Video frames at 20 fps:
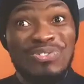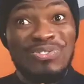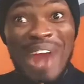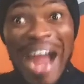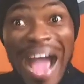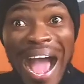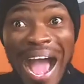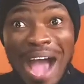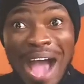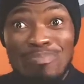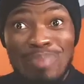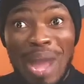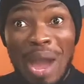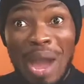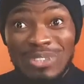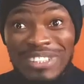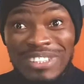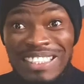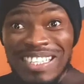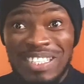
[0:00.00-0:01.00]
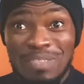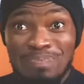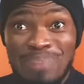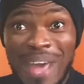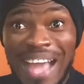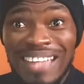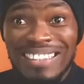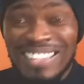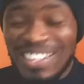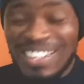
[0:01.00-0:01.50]
rap! I wasn't
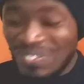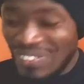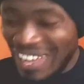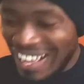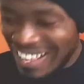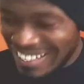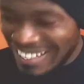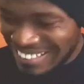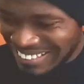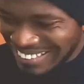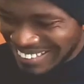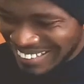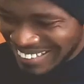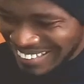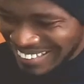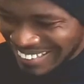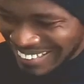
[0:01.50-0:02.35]
expecting this!